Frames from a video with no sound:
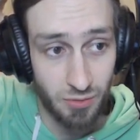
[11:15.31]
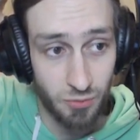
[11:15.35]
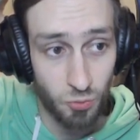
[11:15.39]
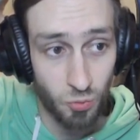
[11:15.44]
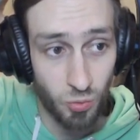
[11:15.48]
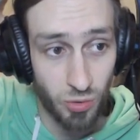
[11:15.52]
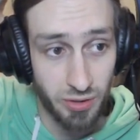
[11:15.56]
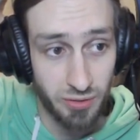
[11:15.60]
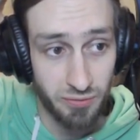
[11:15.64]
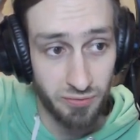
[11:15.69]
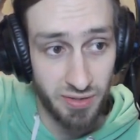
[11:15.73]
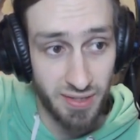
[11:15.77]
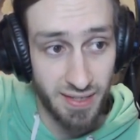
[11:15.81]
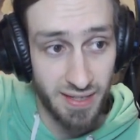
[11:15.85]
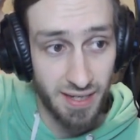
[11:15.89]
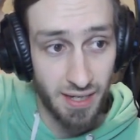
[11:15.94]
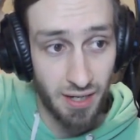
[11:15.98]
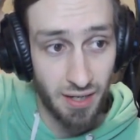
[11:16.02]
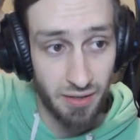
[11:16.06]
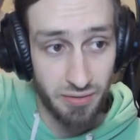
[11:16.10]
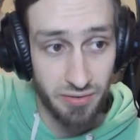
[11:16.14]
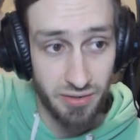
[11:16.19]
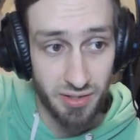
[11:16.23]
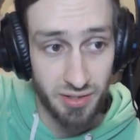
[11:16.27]
one of the
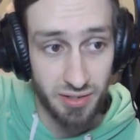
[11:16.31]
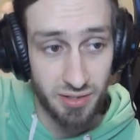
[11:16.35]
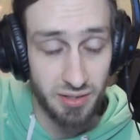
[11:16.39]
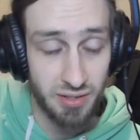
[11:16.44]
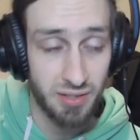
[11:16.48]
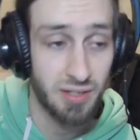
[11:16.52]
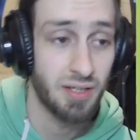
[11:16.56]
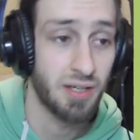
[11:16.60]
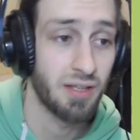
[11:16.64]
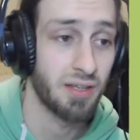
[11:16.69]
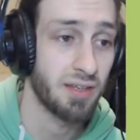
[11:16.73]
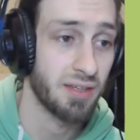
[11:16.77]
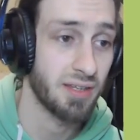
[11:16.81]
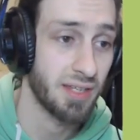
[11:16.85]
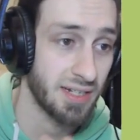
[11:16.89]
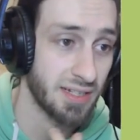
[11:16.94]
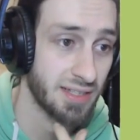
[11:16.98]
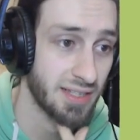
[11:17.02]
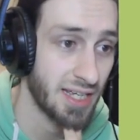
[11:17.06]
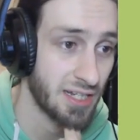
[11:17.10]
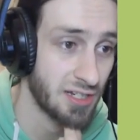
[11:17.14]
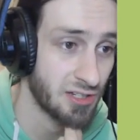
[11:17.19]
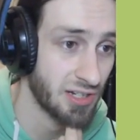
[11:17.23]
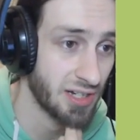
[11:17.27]
other things.
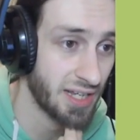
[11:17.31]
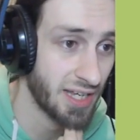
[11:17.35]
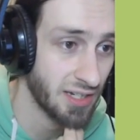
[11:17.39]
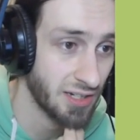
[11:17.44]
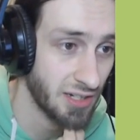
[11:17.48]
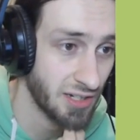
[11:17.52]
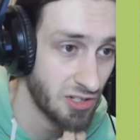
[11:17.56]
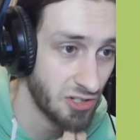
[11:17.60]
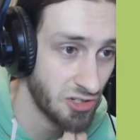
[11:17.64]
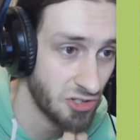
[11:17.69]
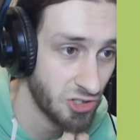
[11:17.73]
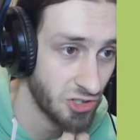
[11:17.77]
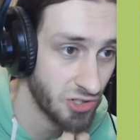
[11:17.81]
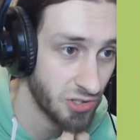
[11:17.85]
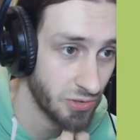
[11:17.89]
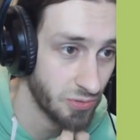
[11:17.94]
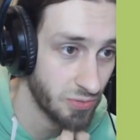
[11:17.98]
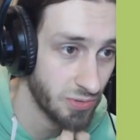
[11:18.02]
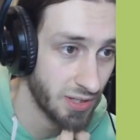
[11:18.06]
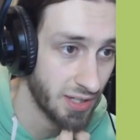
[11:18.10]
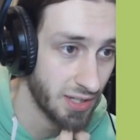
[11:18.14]
Actually, can I just show that